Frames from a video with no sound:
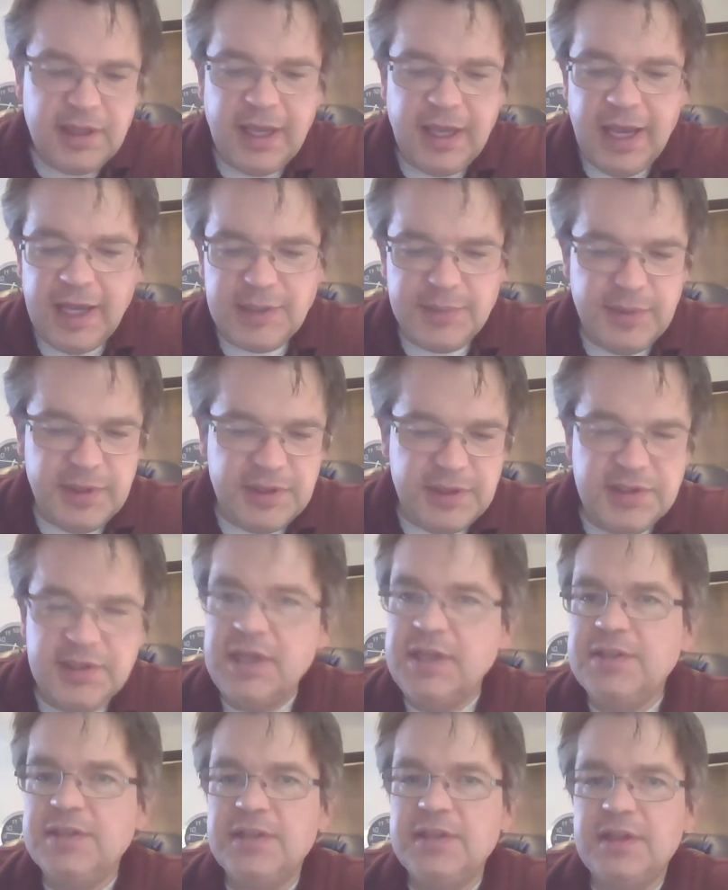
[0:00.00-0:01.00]
Gatsby
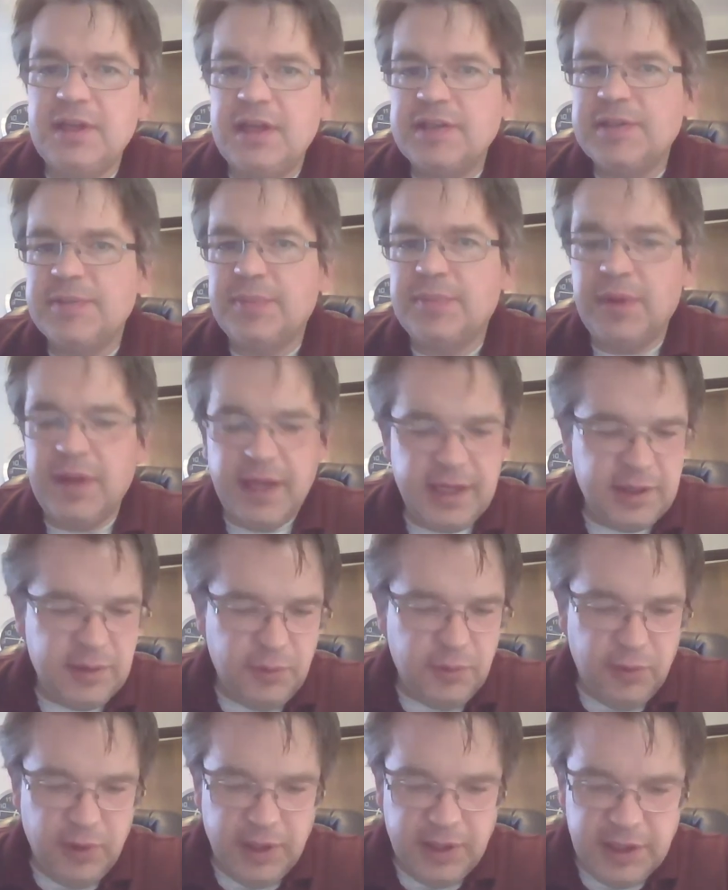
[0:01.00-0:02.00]
sees it as a black
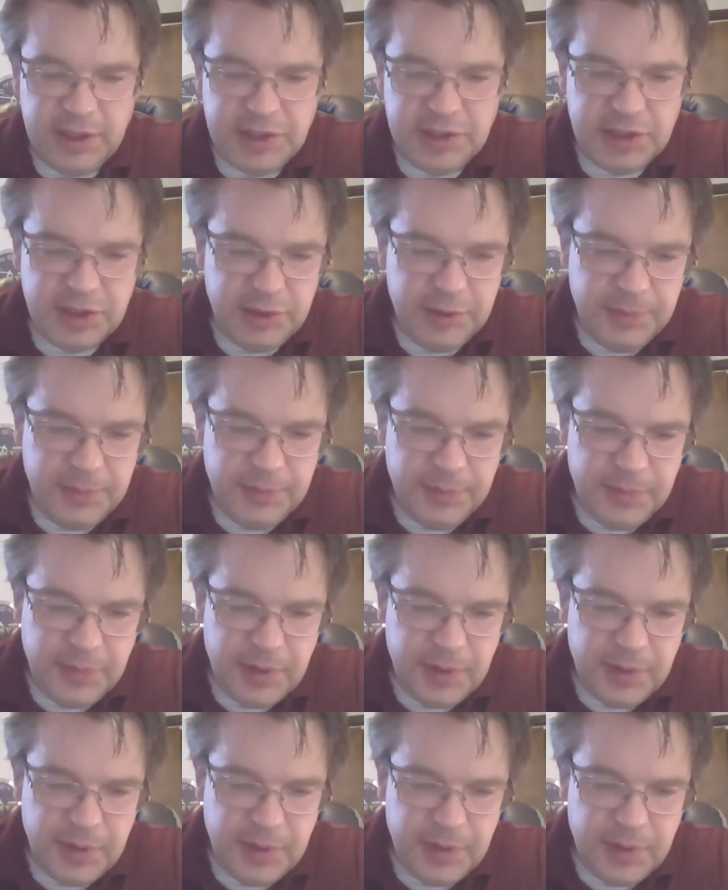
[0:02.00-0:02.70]
and white issue,